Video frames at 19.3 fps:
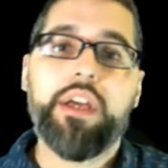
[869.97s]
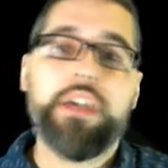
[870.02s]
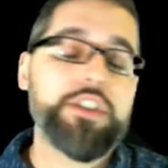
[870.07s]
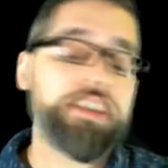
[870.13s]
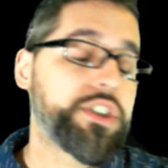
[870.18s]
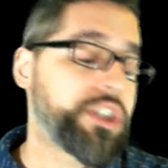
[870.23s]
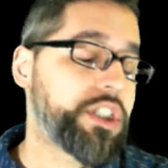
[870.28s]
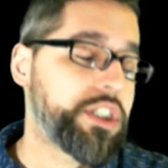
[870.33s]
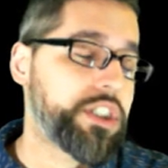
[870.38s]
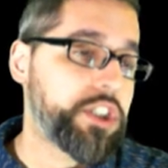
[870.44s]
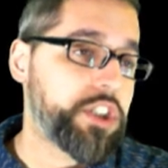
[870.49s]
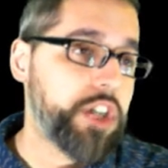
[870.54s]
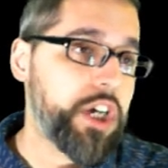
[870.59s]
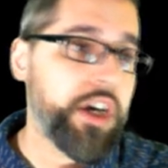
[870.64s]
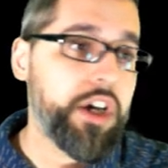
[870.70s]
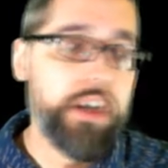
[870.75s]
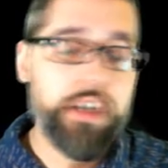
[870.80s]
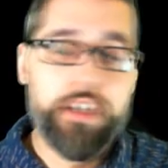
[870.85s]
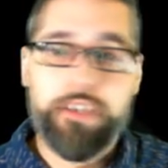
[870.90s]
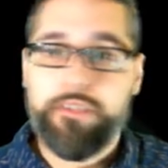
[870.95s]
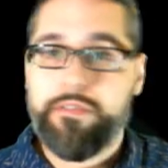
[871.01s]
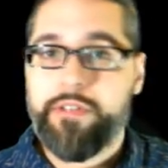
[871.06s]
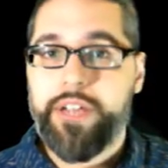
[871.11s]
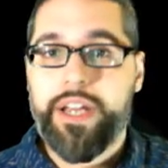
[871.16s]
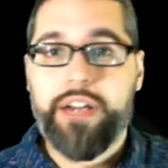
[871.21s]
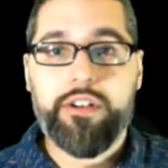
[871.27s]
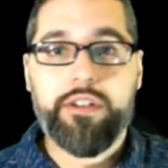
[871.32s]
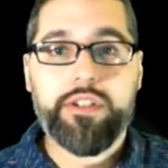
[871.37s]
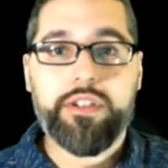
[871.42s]
Just a ton of
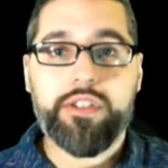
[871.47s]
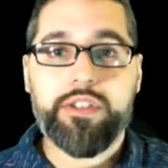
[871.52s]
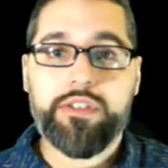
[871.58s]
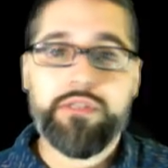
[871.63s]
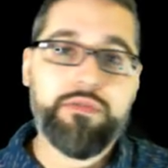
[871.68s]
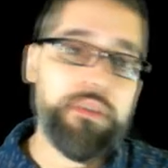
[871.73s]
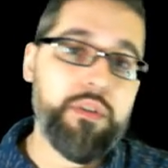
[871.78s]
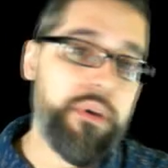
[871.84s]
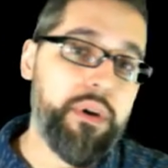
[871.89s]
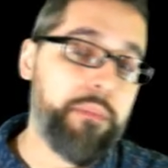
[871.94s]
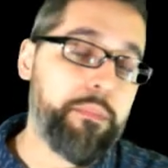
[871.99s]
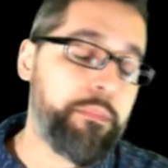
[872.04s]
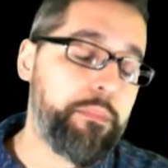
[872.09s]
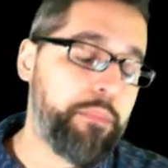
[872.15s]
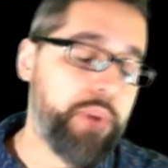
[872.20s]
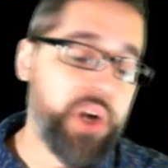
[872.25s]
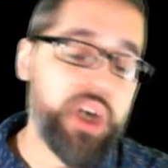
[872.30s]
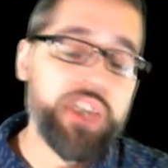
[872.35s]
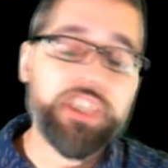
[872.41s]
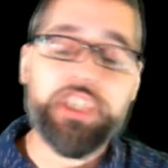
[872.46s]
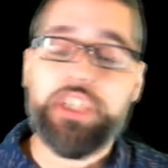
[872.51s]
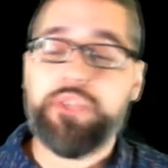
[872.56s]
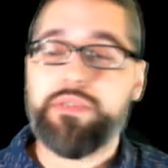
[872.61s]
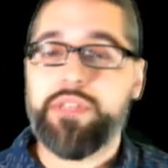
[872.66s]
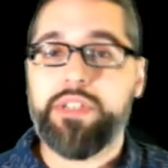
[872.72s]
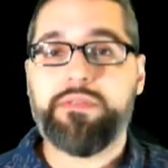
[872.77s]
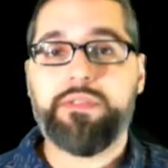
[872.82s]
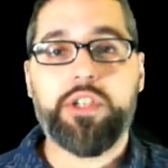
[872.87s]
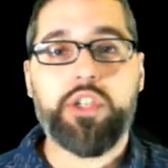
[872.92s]
characters from a bunch
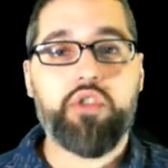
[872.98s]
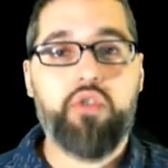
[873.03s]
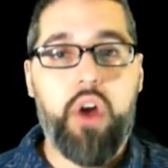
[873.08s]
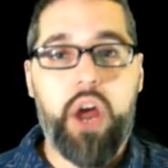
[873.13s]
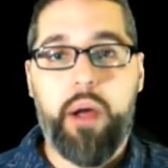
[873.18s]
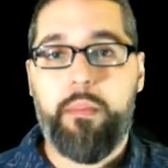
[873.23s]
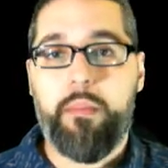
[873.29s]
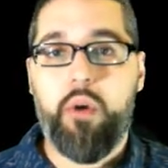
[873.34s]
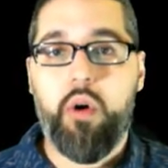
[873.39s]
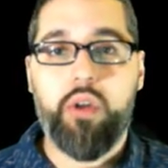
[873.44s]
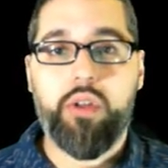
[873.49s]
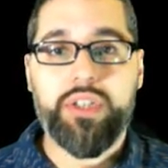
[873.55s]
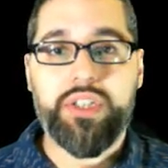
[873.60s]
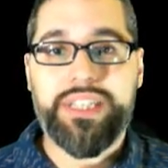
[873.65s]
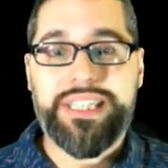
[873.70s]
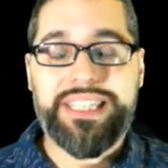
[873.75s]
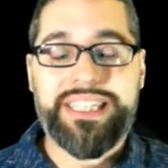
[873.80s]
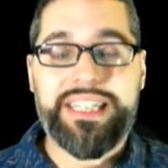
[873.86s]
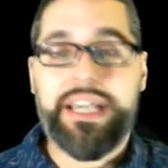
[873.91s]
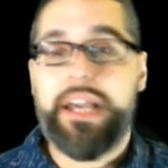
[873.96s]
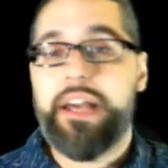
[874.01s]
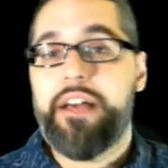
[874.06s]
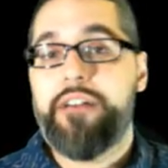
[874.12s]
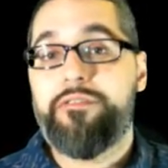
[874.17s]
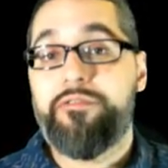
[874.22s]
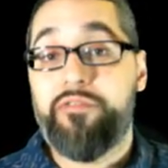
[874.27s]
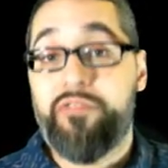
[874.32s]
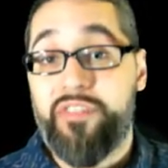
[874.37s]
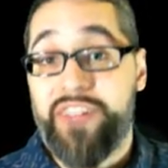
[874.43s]
of different Dragon Ball Z
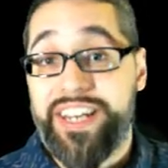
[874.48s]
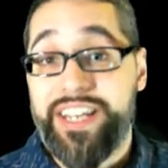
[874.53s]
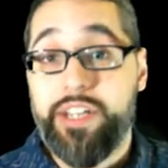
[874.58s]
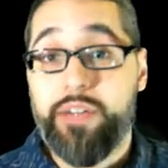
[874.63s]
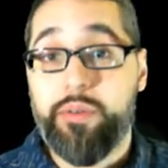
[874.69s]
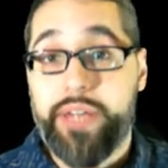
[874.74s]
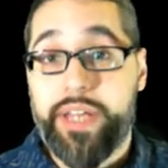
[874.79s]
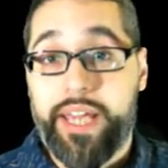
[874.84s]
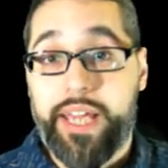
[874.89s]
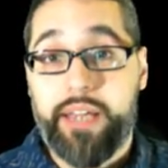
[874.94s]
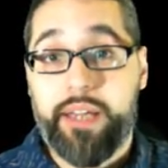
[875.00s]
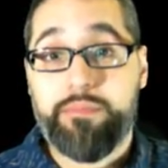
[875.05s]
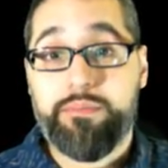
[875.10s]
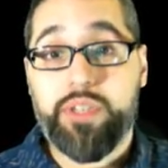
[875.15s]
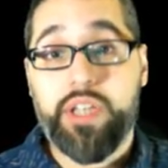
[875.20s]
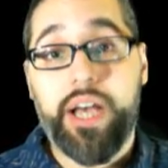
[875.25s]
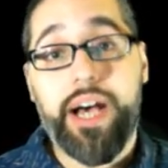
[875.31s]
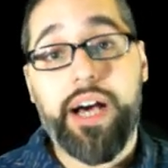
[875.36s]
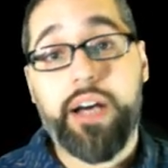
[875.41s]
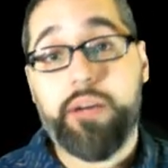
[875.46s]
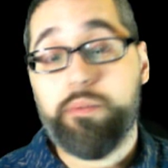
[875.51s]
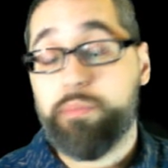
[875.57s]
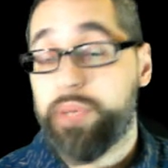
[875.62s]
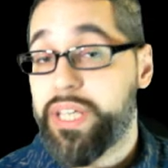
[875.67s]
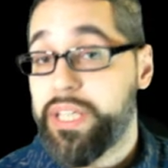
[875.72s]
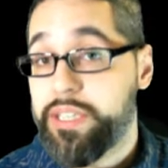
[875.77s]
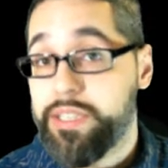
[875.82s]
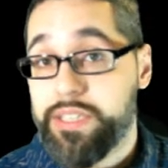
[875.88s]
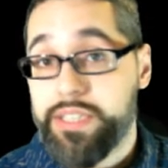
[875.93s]
video games on
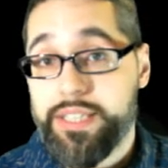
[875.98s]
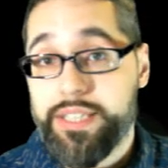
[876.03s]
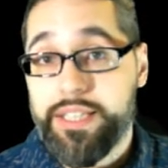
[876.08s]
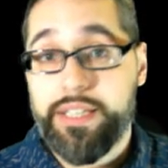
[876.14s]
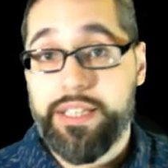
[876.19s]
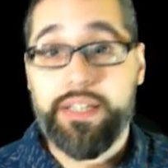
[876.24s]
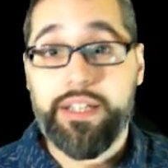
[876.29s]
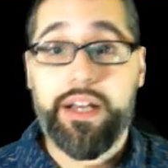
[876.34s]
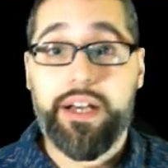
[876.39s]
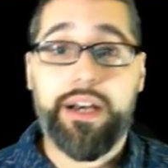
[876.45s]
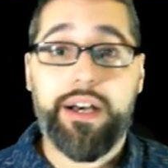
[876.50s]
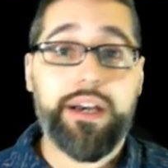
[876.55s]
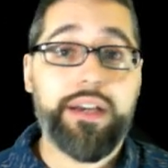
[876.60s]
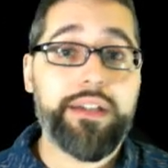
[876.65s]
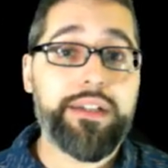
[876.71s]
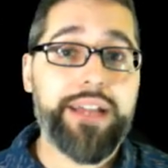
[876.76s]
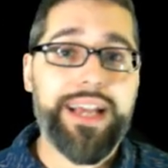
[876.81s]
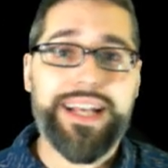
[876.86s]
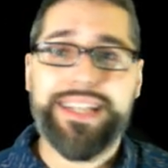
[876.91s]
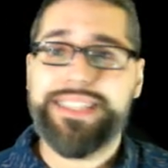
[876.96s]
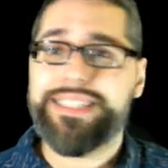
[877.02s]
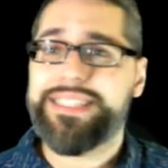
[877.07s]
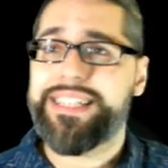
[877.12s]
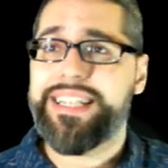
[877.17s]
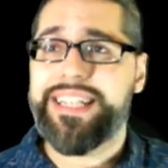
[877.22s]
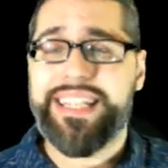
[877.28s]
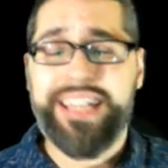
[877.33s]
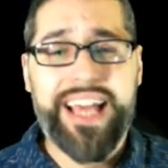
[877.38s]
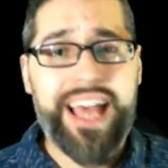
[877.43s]
PC, on
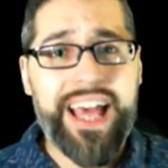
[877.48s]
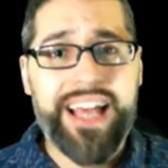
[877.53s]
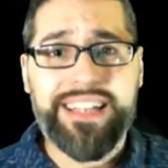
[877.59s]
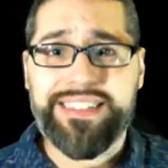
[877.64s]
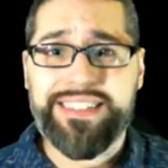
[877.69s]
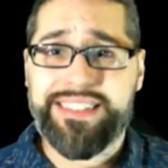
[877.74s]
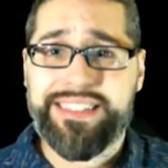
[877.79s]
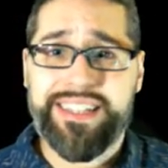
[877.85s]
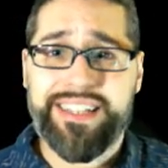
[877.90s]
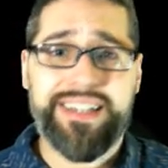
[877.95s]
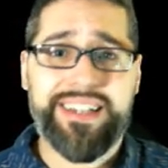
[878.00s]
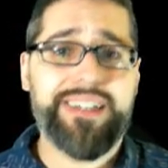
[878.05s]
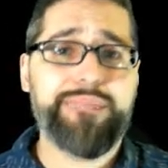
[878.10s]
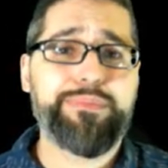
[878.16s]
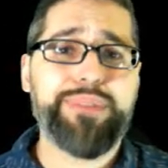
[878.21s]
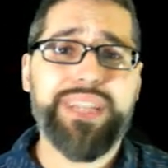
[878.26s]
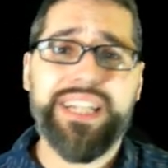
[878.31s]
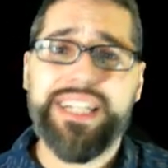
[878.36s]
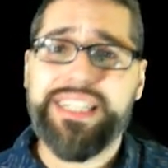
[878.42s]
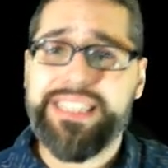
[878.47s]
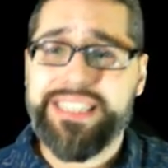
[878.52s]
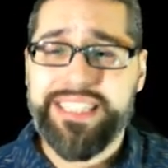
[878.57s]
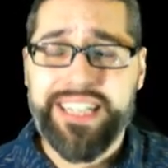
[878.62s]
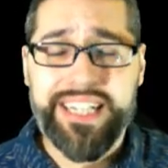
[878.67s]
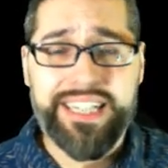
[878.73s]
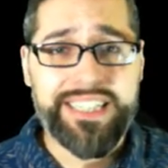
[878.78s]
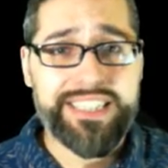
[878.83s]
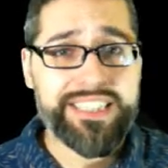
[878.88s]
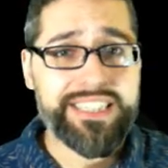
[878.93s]
SNES, on
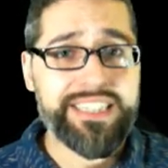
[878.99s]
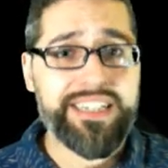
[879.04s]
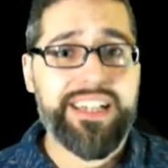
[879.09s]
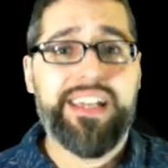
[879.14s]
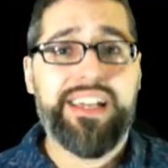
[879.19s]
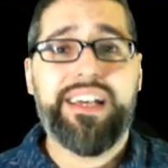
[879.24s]
PlayStation,